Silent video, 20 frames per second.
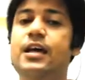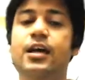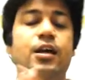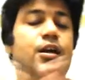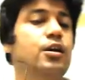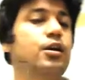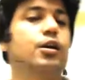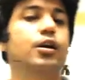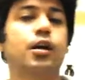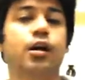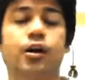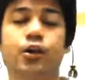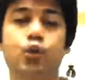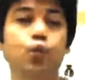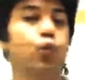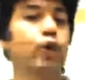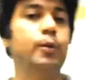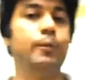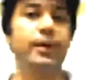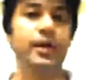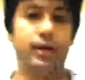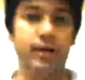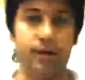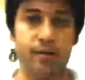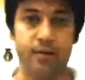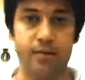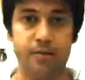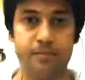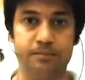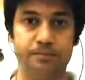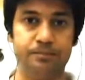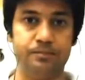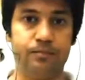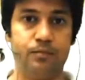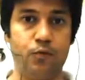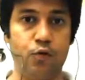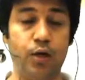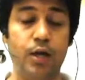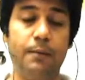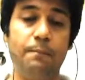you won't make it.
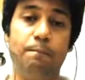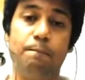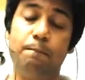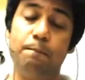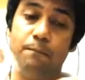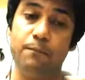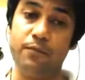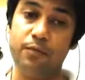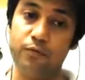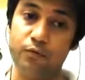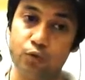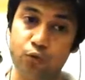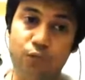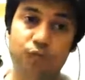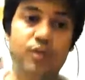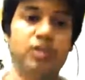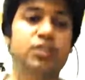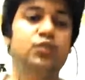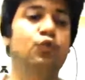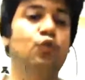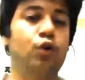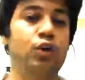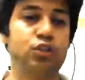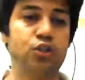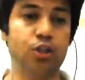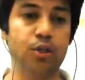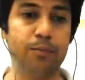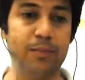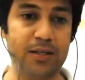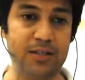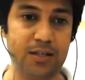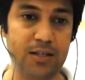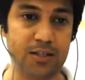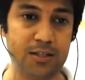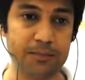Okay, so first focus on the basics.